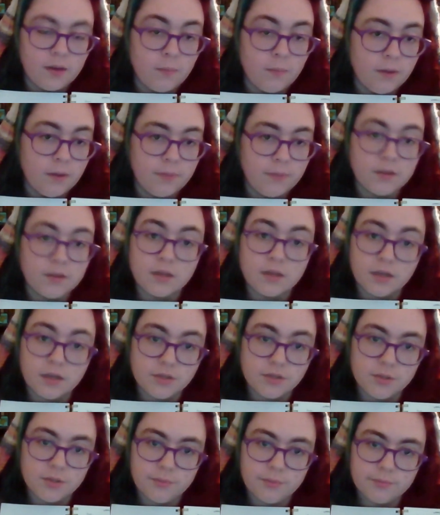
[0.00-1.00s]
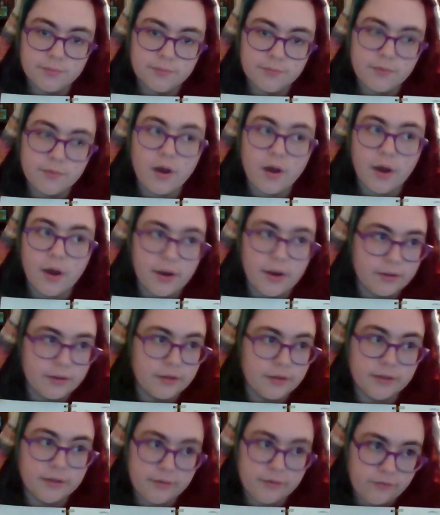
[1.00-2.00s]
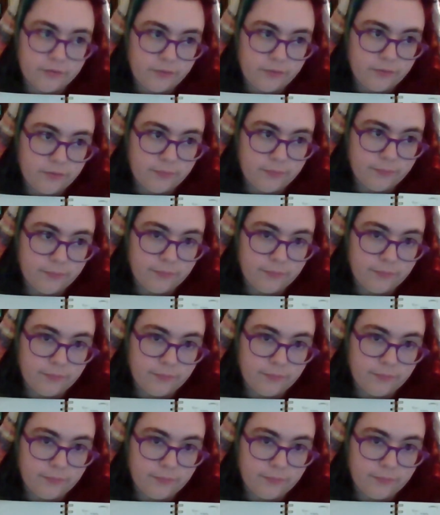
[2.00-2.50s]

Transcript: and mopping the kitchen on the list.